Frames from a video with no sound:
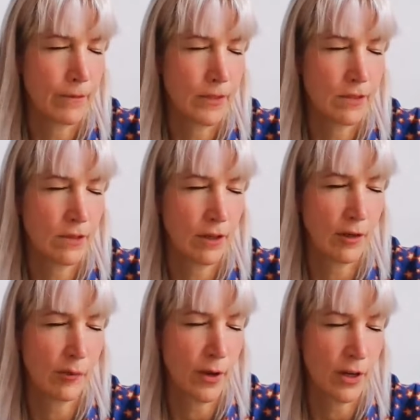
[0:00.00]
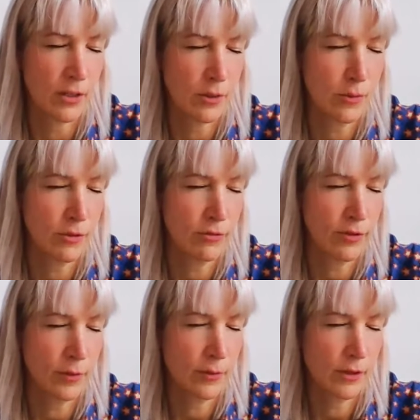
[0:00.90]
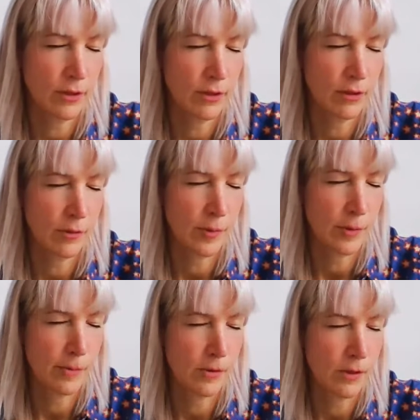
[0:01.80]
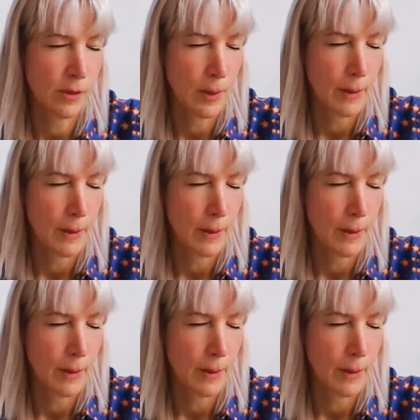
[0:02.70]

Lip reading: it's not impossible to find with other people.